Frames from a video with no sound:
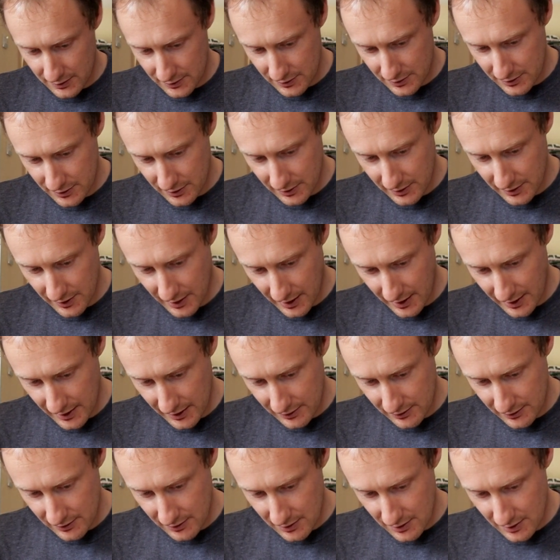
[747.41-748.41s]
shunt that
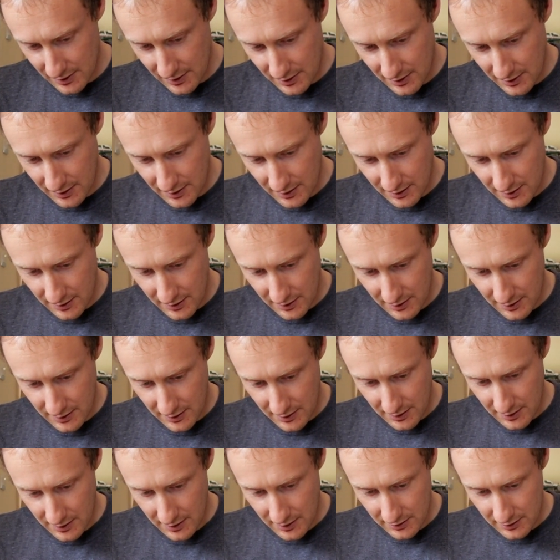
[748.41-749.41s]
into
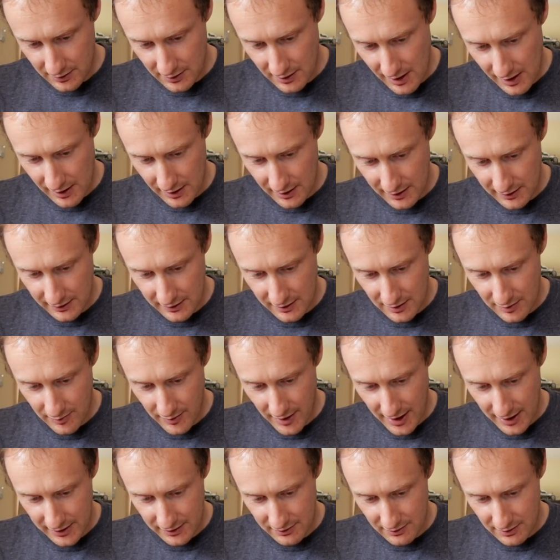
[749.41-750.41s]
directly into the
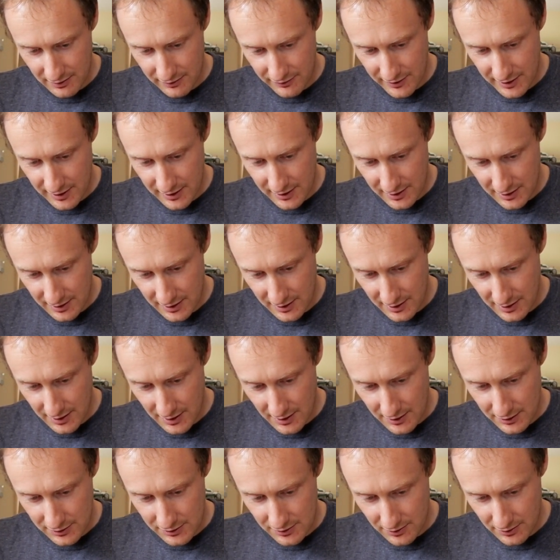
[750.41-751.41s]
battery feed.
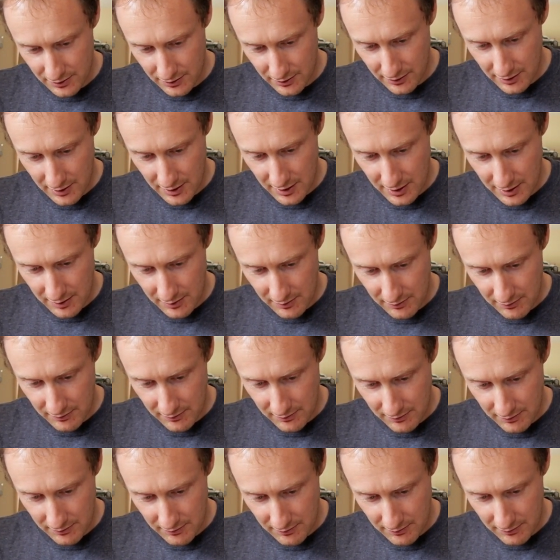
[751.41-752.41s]
So although
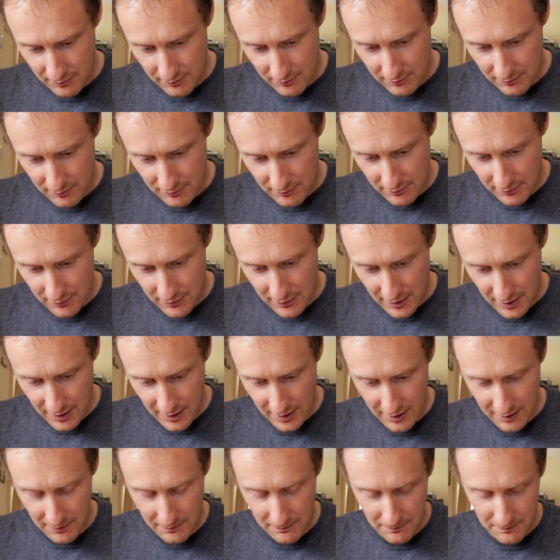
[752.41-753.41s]

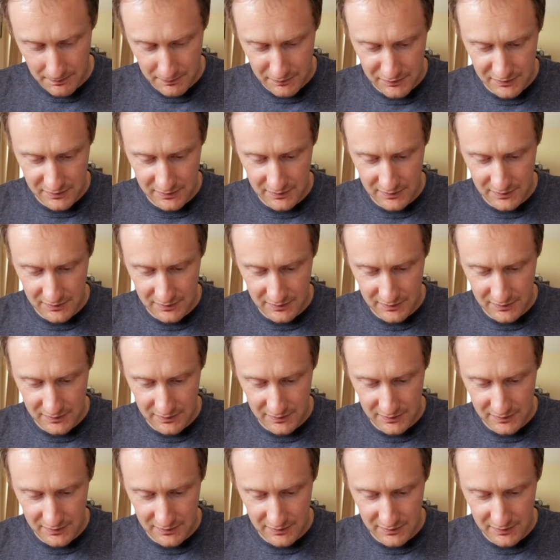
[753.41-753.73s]
the